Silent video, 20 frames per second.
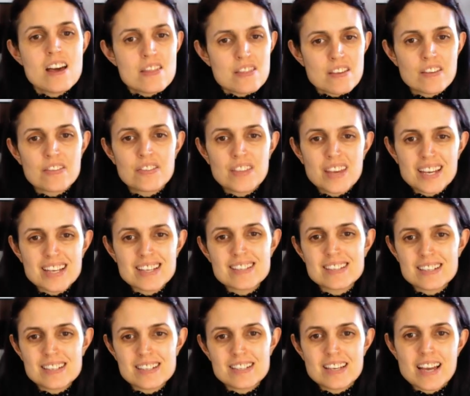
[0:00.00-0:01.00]
that things
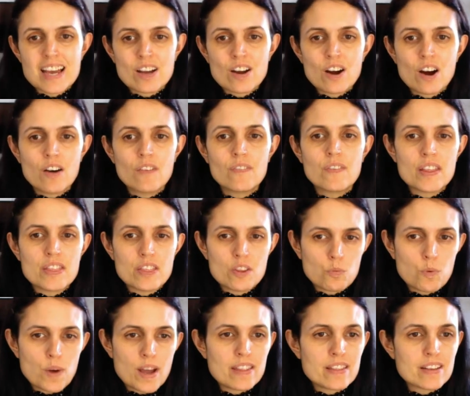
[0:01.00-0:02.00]
didn't take off in the
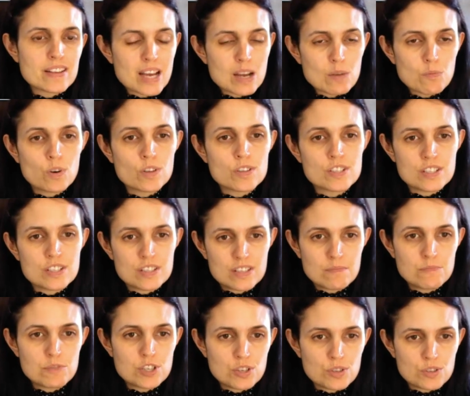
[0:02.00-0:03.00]
way that I wanted
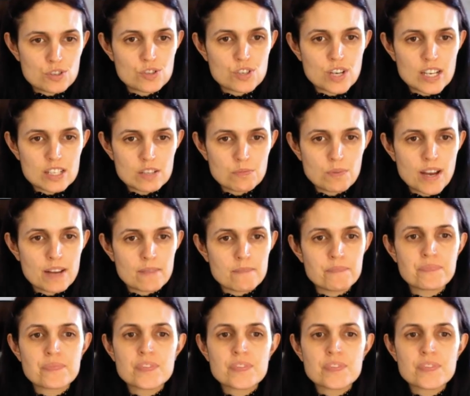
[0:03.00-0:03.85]
them to straight away.